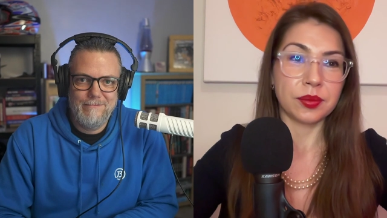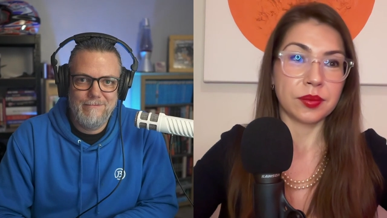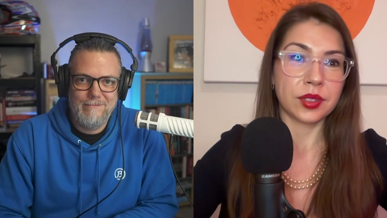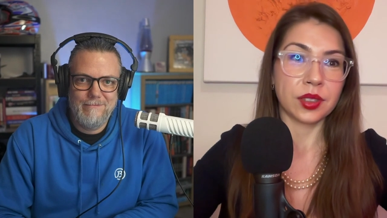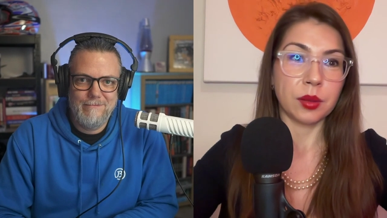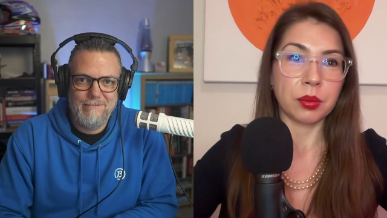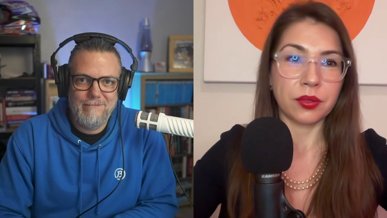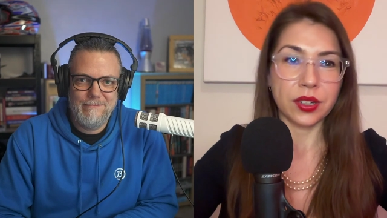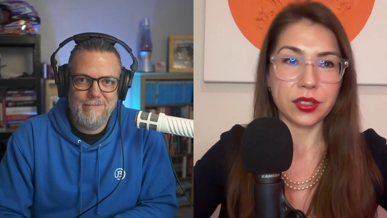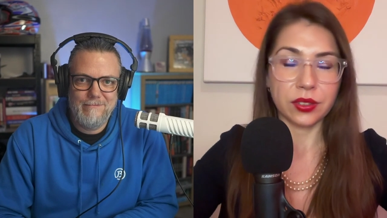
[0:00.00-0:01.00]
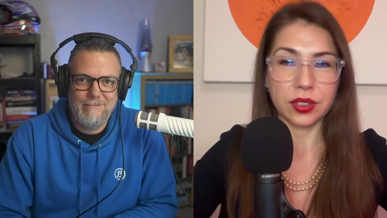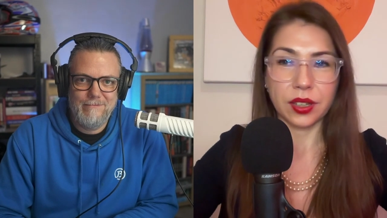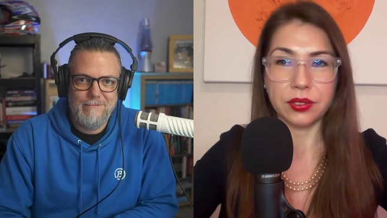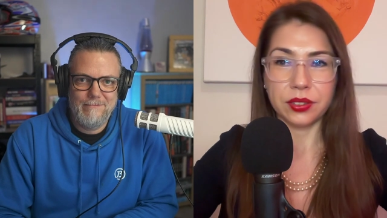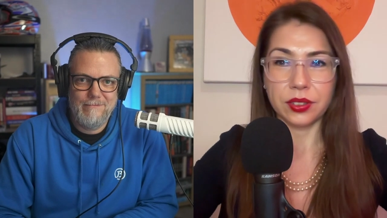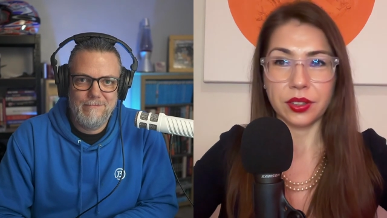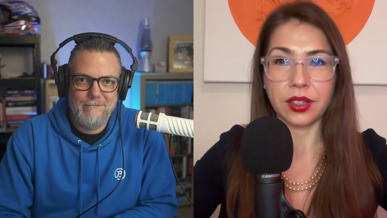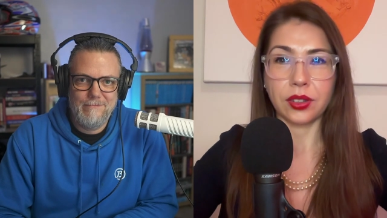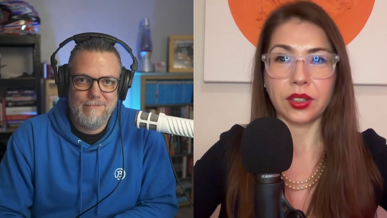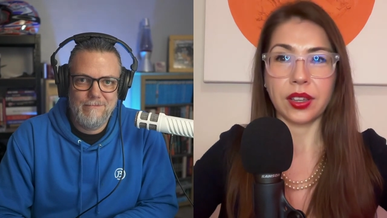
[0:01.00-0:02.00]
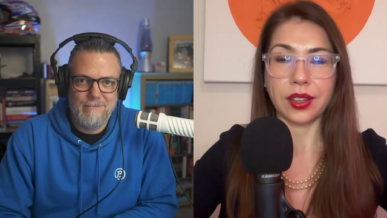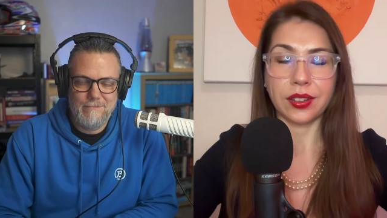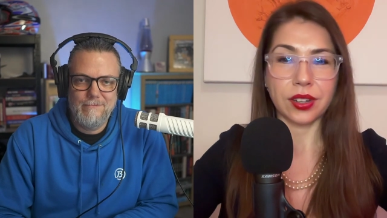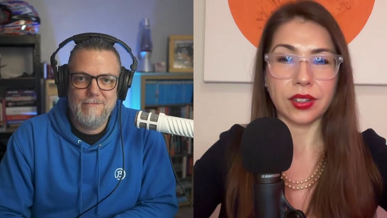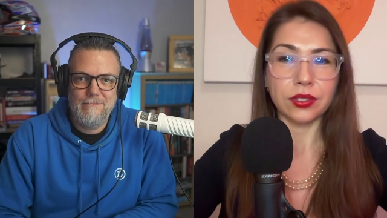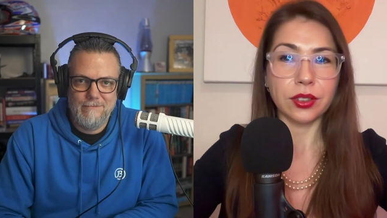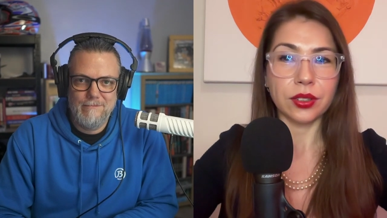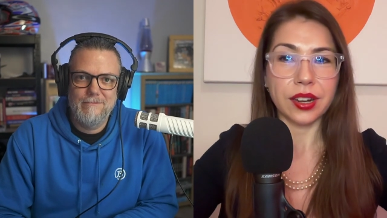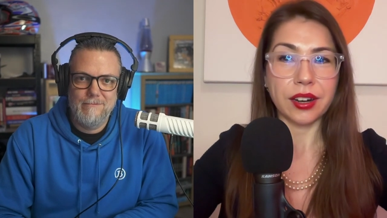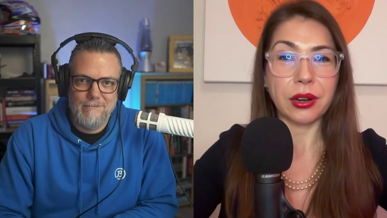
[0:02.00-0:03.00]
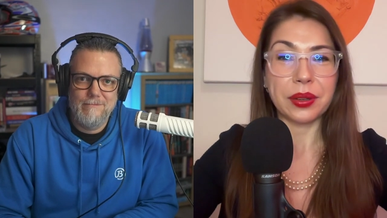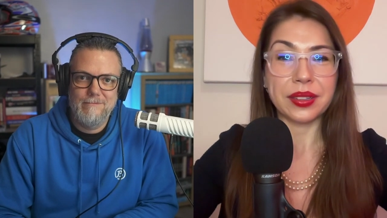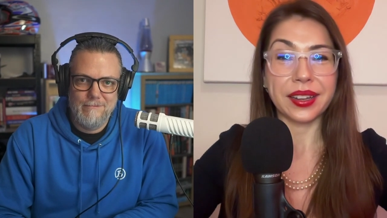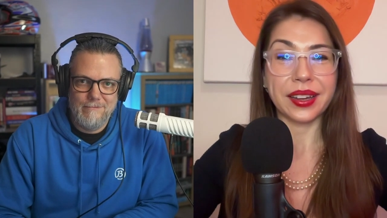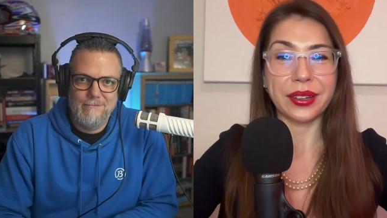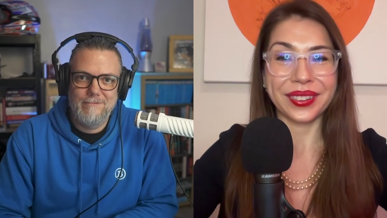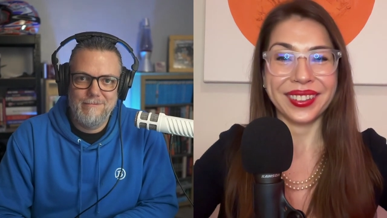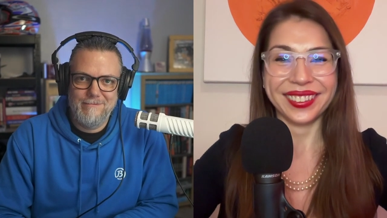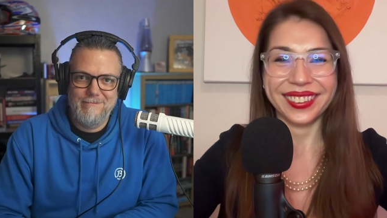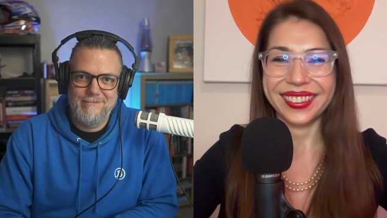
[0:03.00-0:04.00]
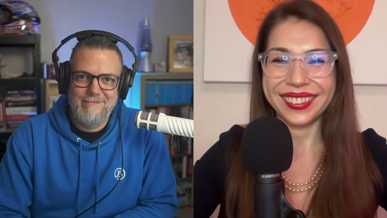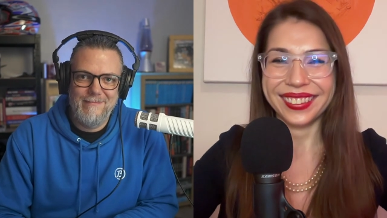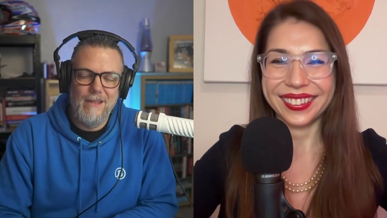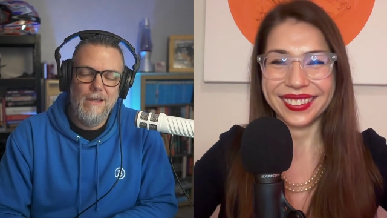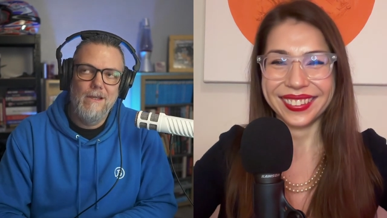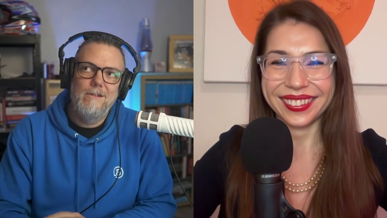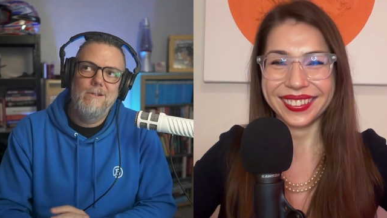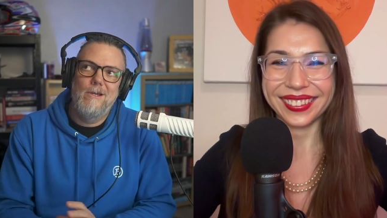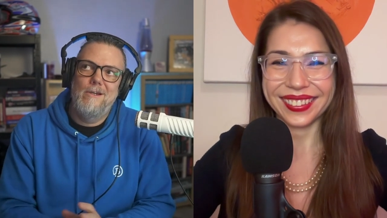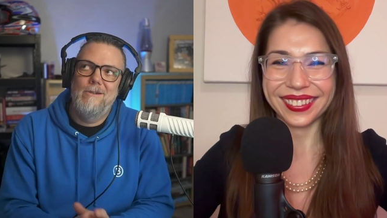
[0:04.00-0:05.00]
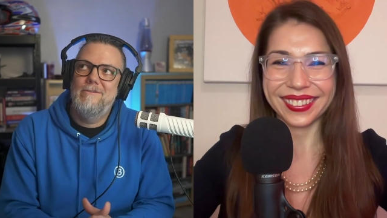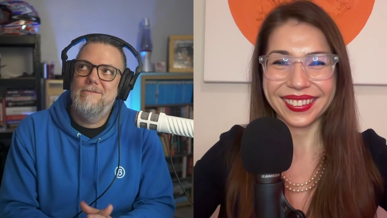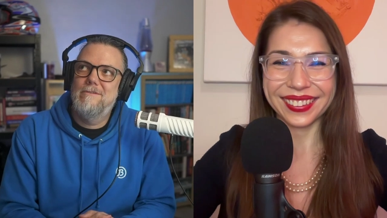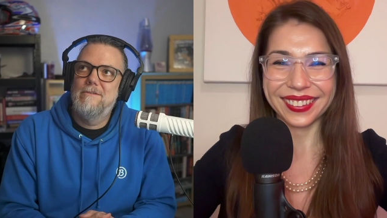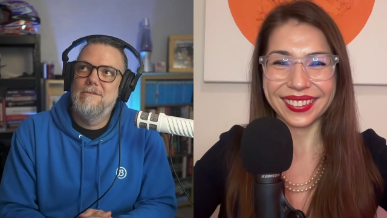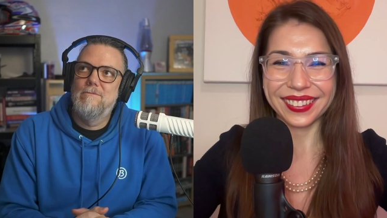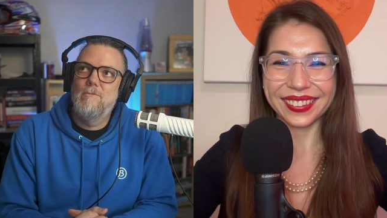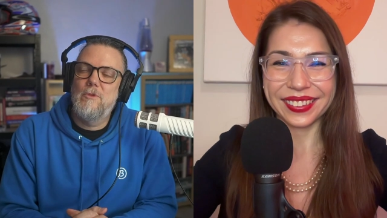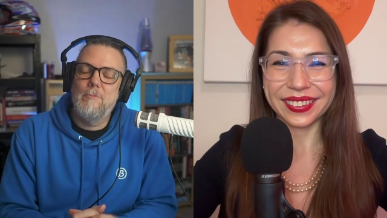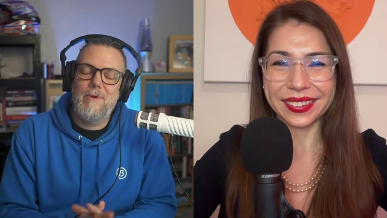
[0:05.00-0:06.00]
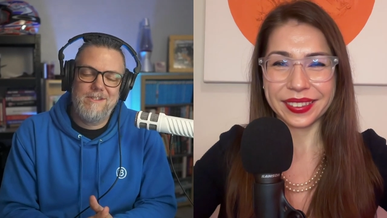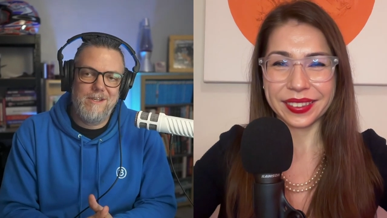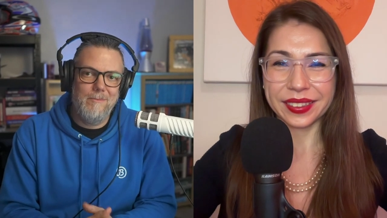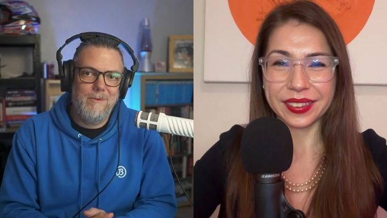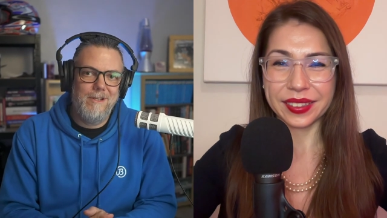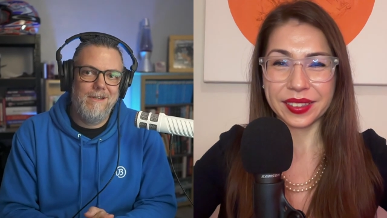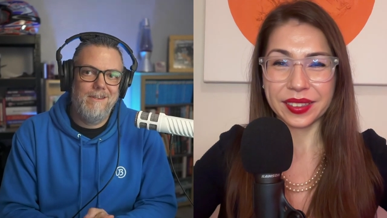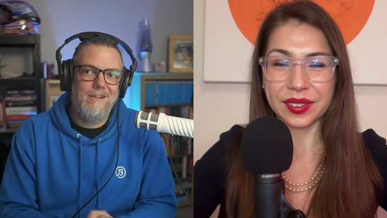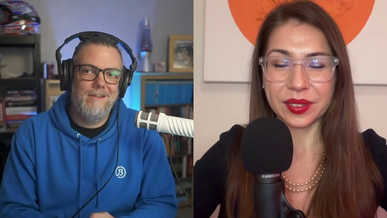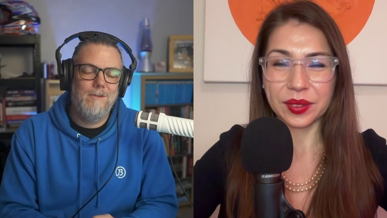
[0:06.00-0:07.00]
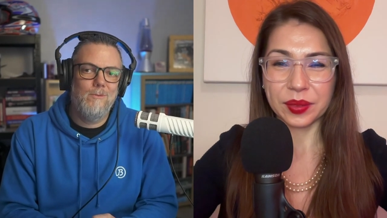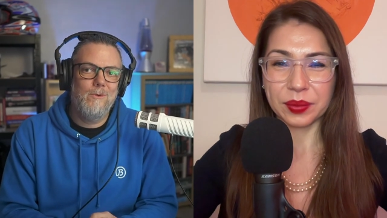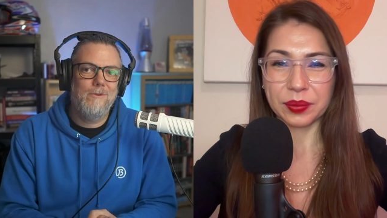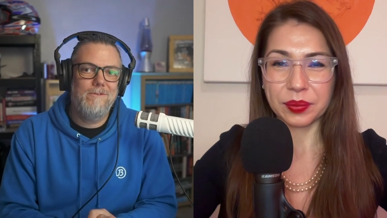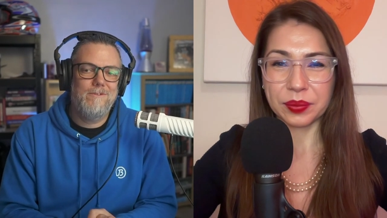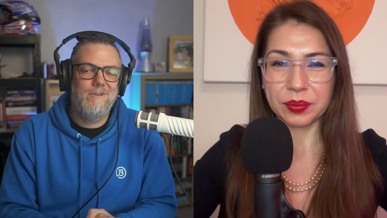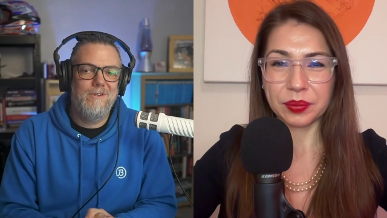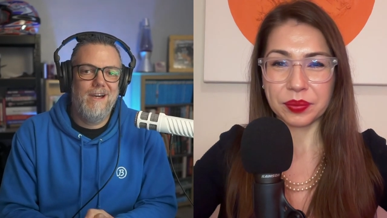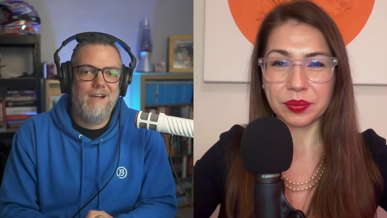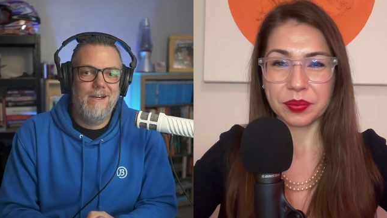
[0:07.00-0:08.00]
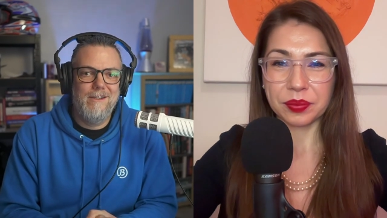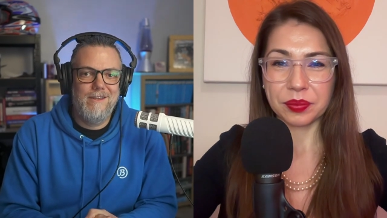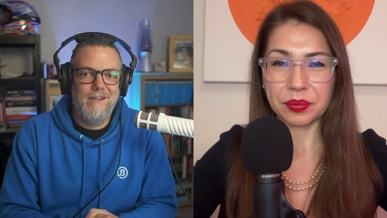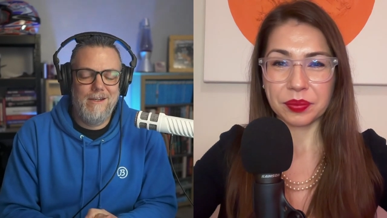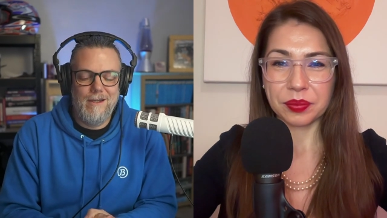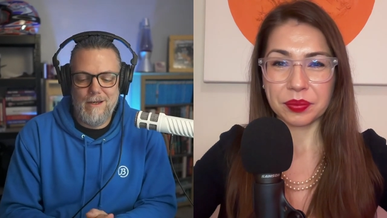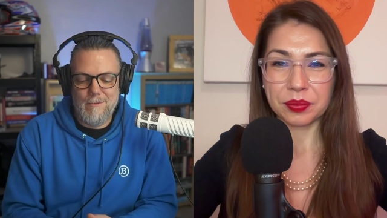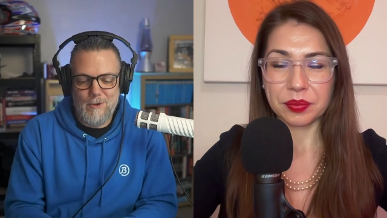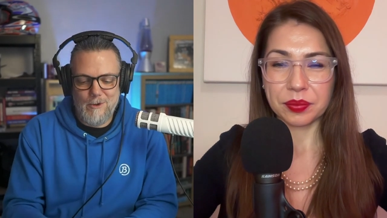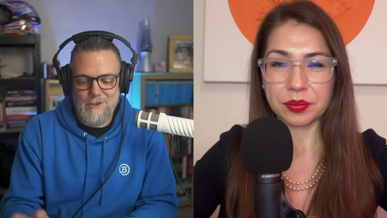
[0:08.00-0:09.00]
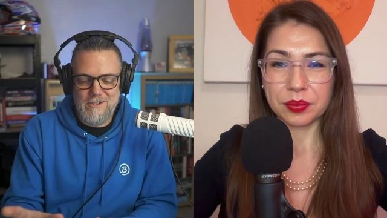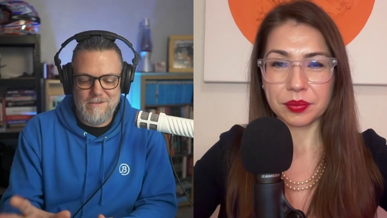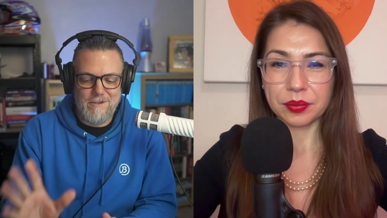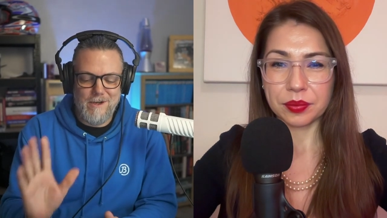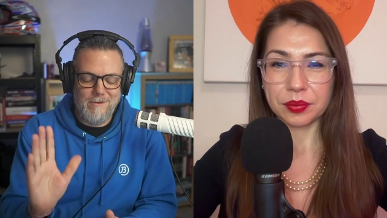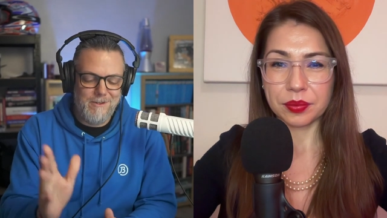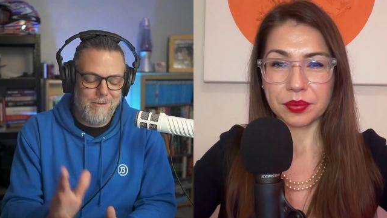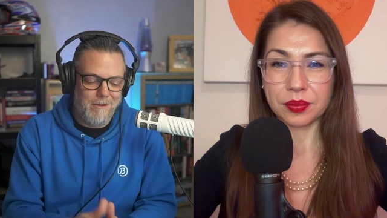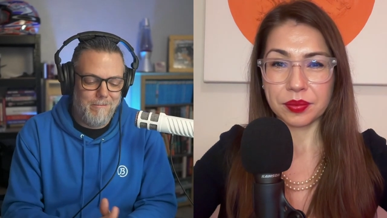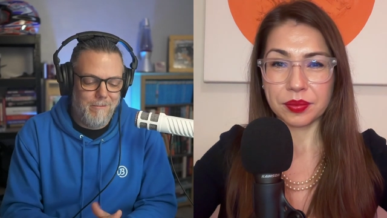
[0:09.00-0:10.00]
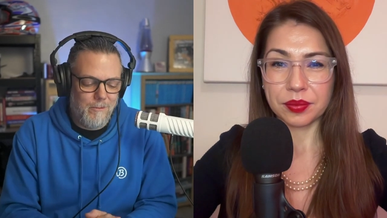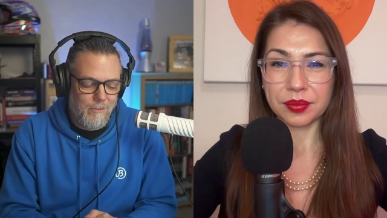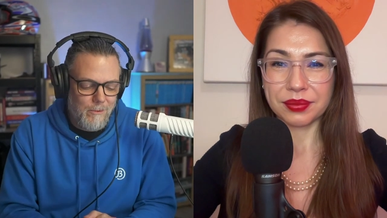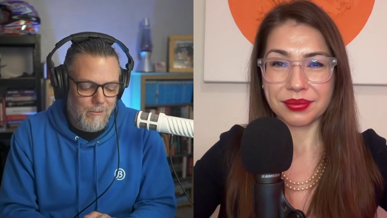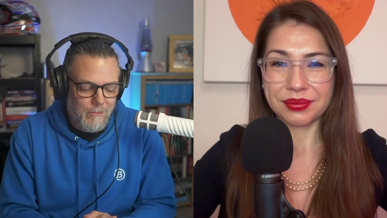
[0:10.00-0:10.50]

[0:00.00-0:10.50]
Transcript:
Speaker 1: sell professional service, and you think, okay, that does not narrow it down.
Speaker 2: No. The best company, I think, in the world at doing that kind of thing, and I'm conscious of time, so I'll, we'll,